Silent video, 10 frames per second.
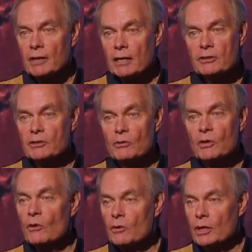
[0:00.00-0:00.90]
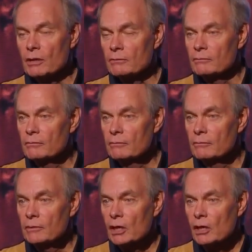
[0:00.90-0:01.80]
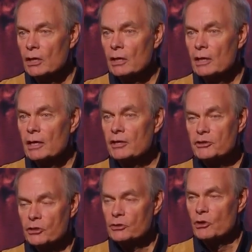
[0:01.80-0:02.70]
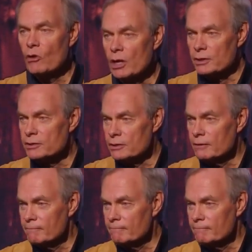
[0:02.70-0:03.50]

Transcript: I just don't go there. It's your choice.